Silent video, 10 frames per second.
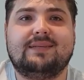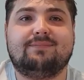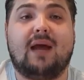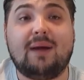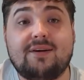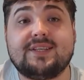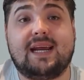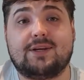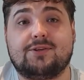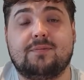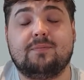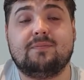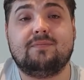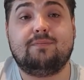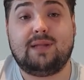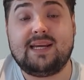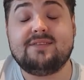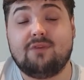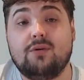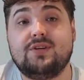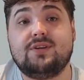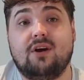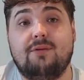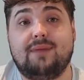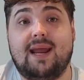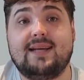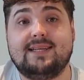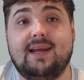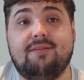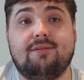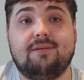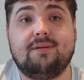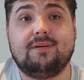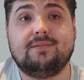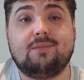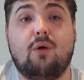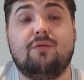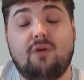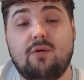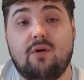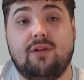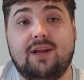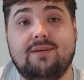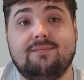I'm Harrison Engstrom. Please vote on May 18th. Or vote early.